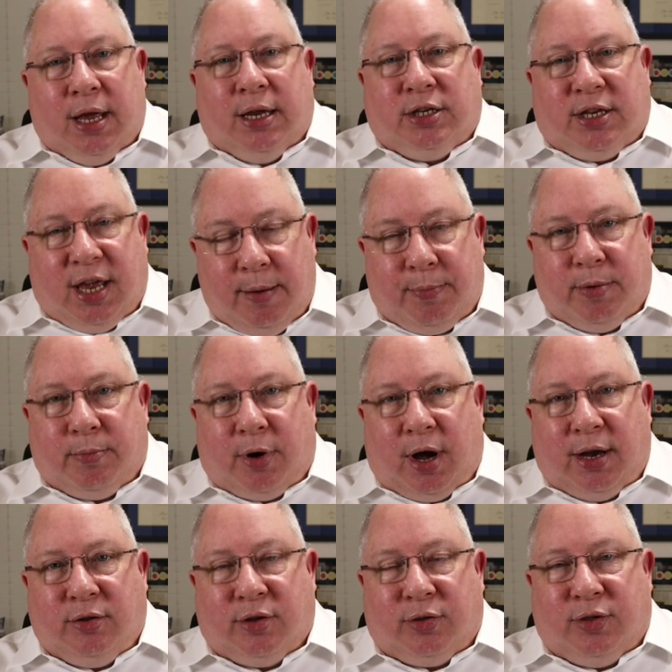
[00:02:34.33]
keep in
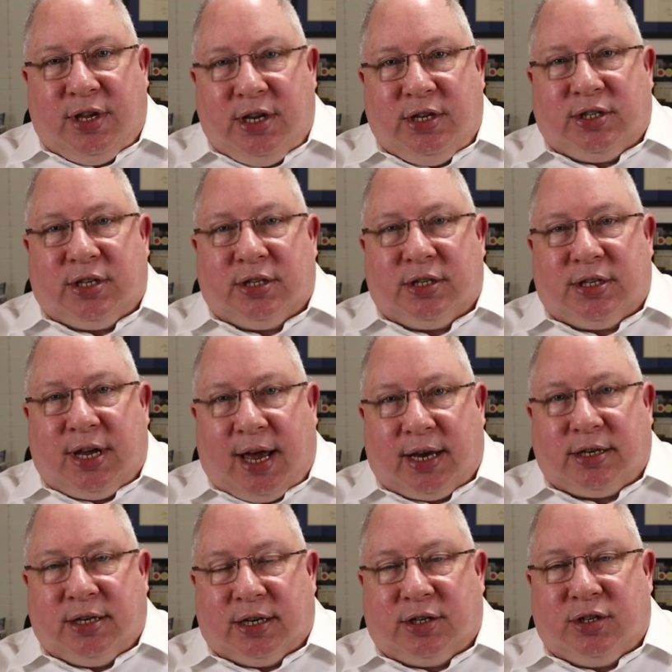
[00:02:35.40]
mind that these
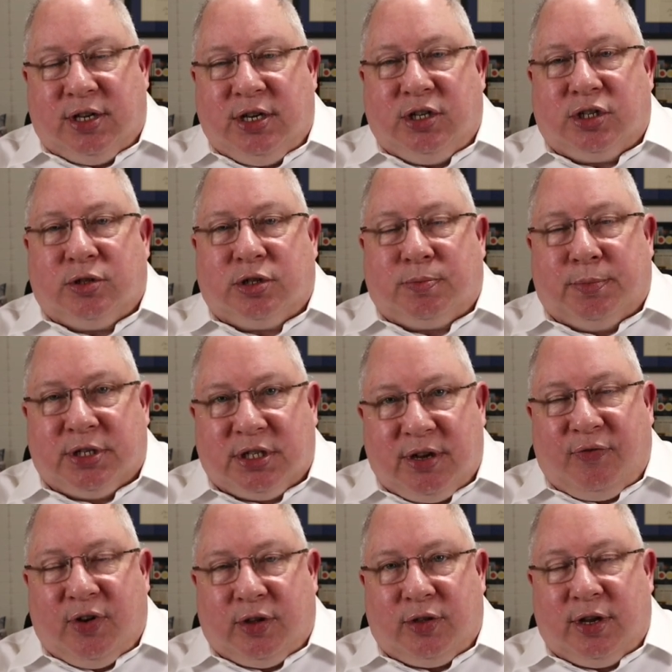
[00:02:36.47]
tactics, these
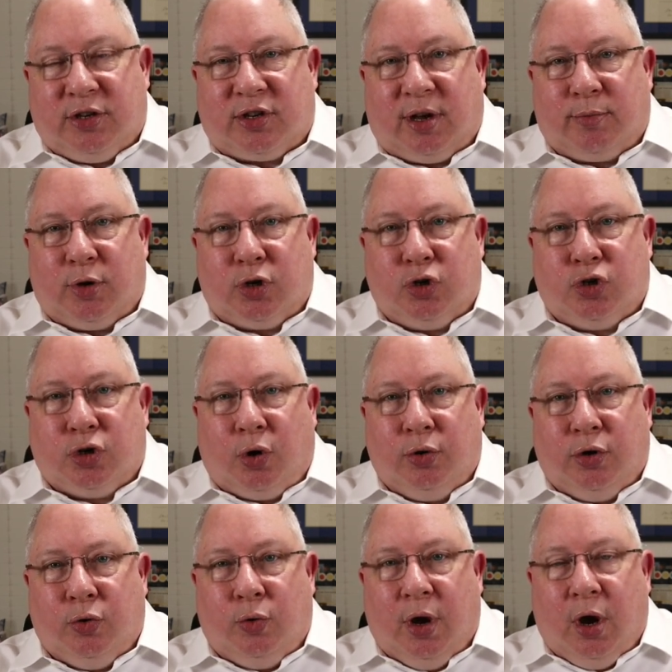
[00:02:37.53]
specific things I'm going to show
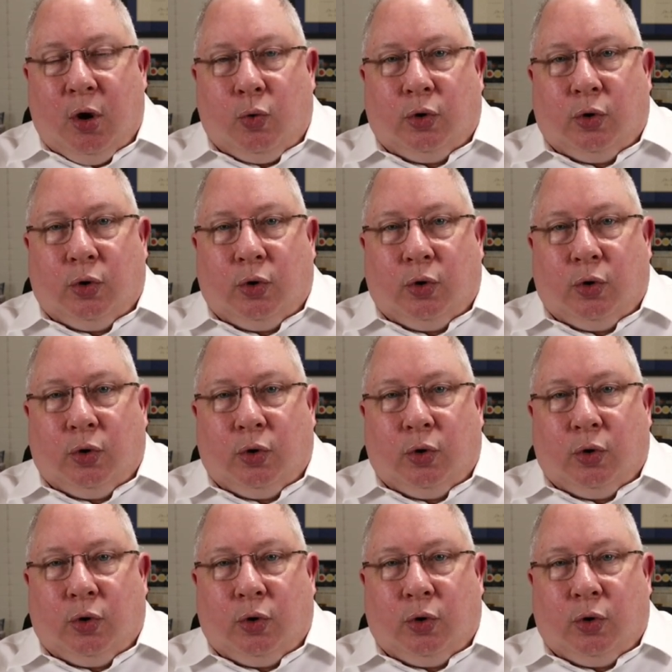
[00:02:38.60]
you,